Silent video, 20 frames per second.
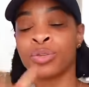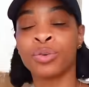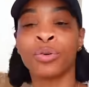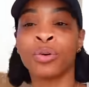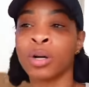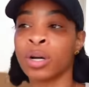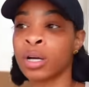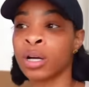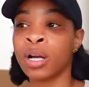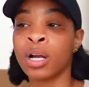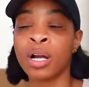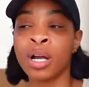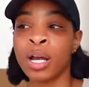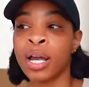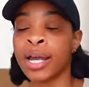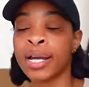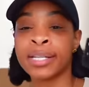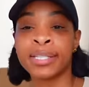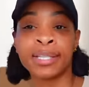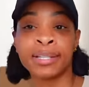or
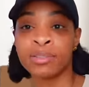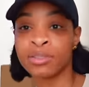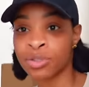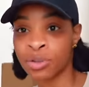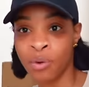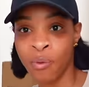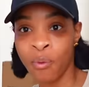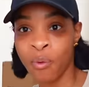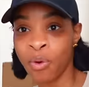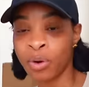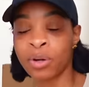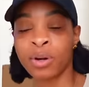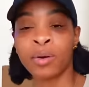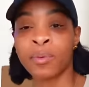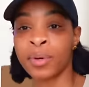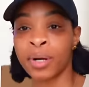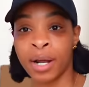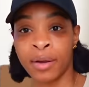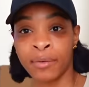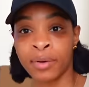extension cord or
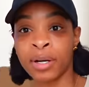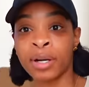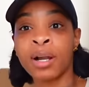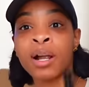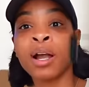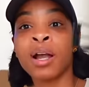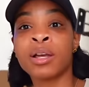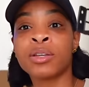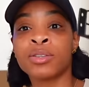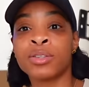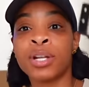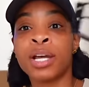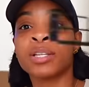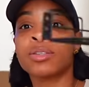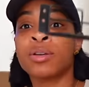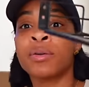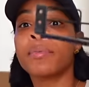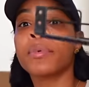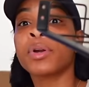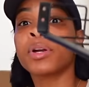whatever. So that's
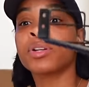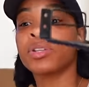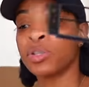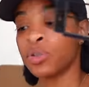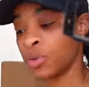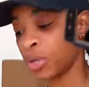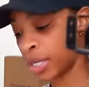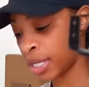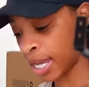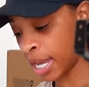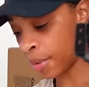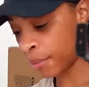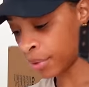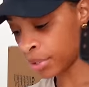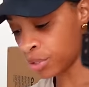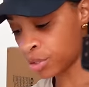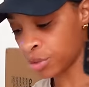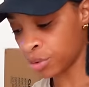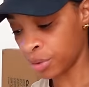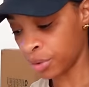what I'm gonna do. It came
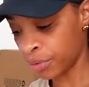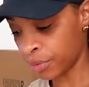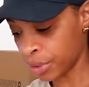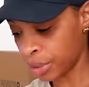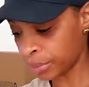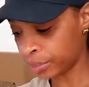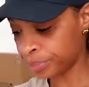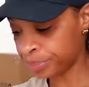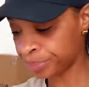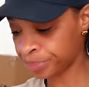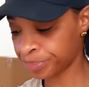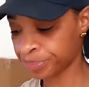with 2 of them.